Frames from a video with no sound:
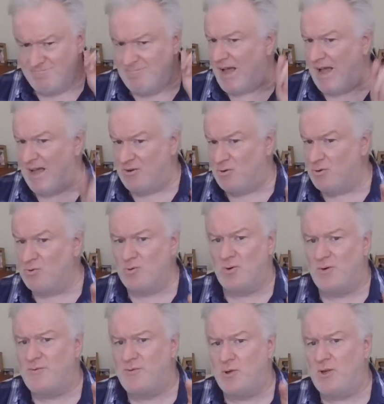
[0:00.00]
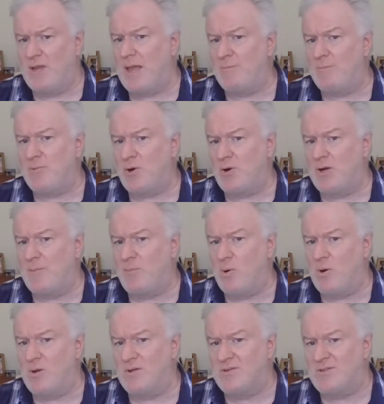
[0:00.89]
I don't know if you get brownie
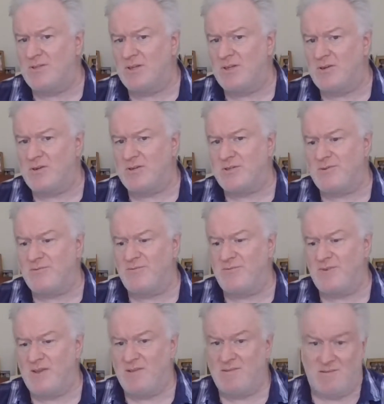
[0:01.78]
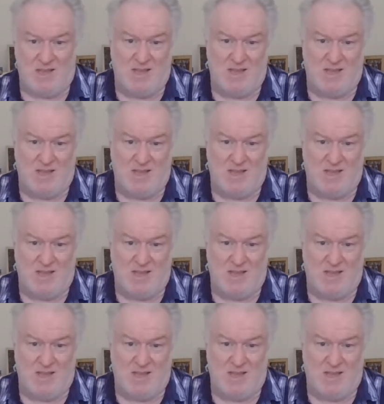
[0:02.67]
points in the Christian faith,